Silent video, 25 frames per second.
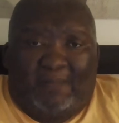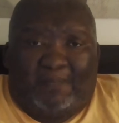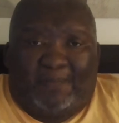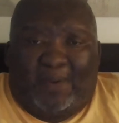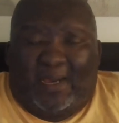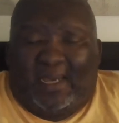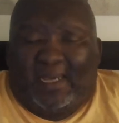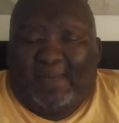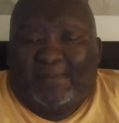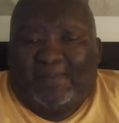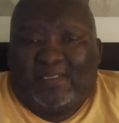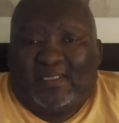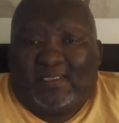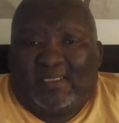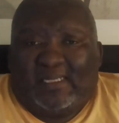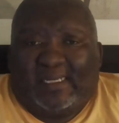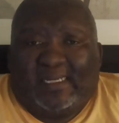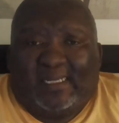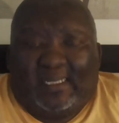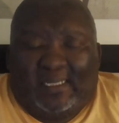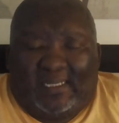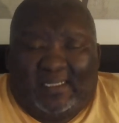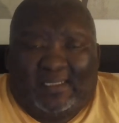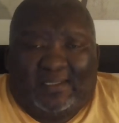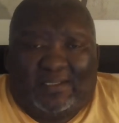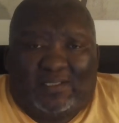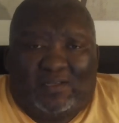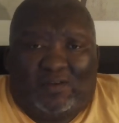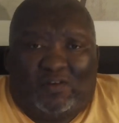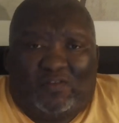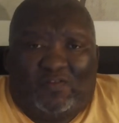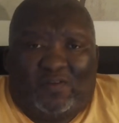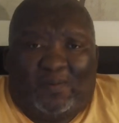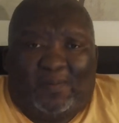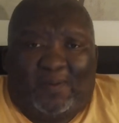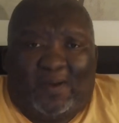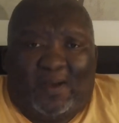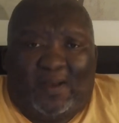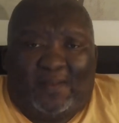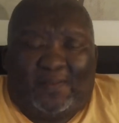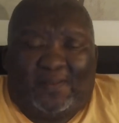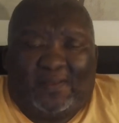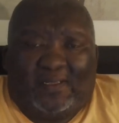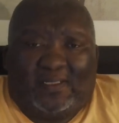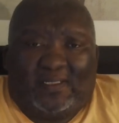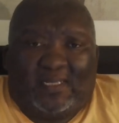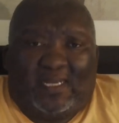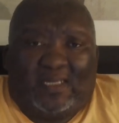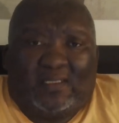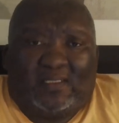perhaps as a legacy of
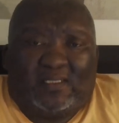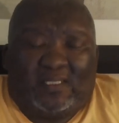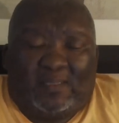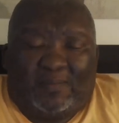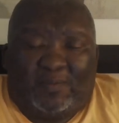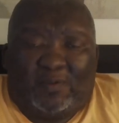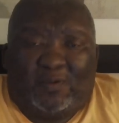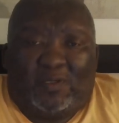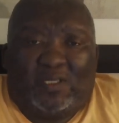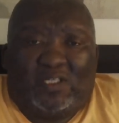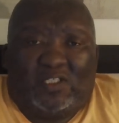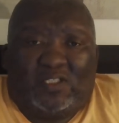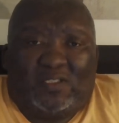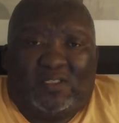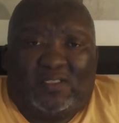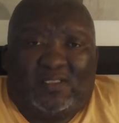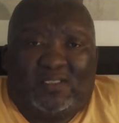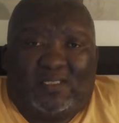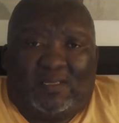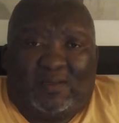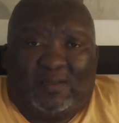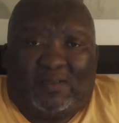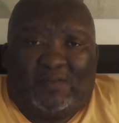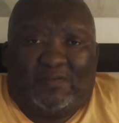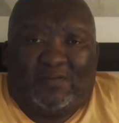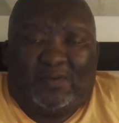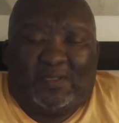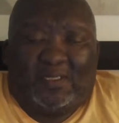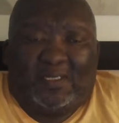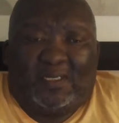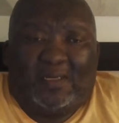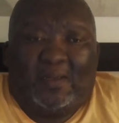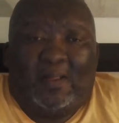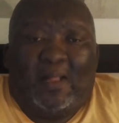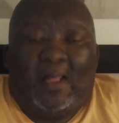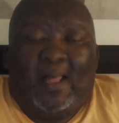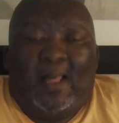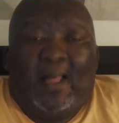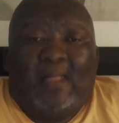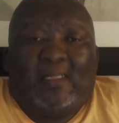apartheid and separation in South Africa,